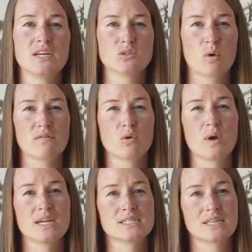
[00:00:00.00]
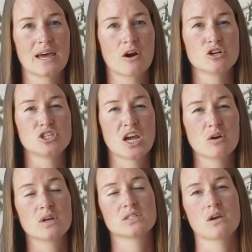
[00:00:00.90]
is one of the ways that our
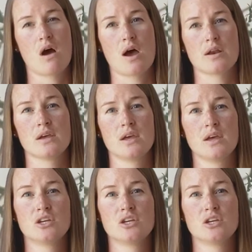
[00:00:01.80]
generous God